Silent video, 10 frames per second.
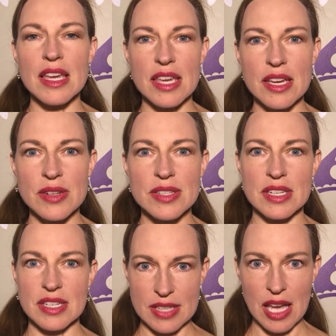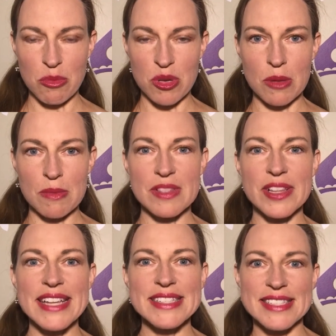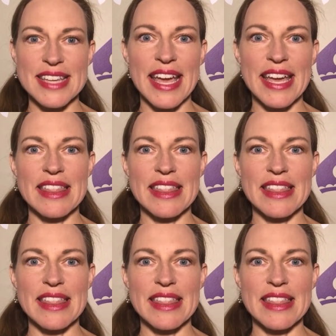Here's an example. Let's say